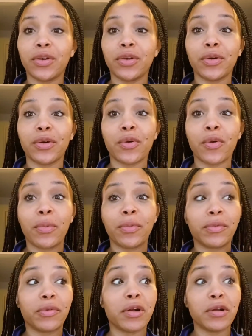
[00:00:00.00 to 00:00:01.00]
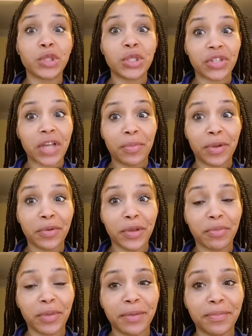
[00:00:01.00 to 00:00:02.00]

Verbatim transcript: you grocery shopping with me